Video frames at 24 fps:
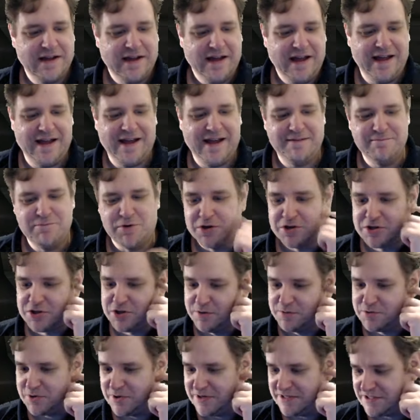Uh, more
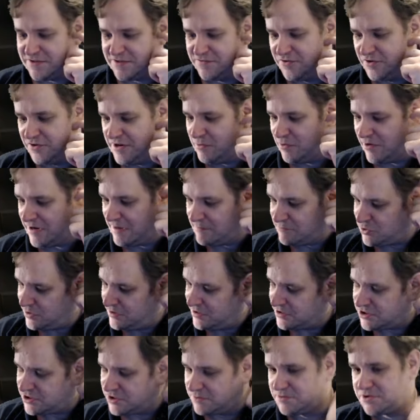subs. It's a funny one. I'm
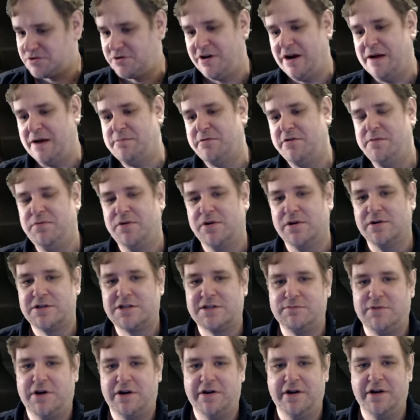doing a subscriber report
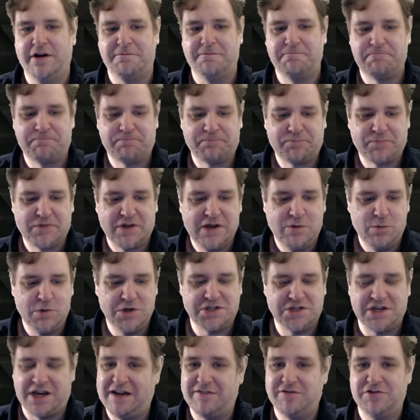tomorrow,
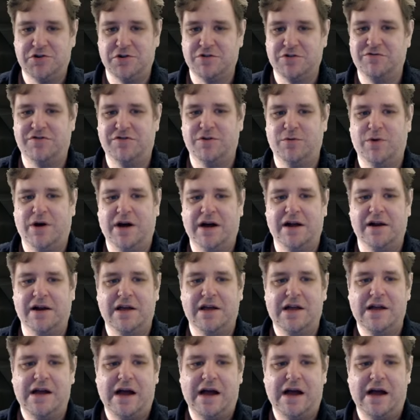which I haven't done for a while.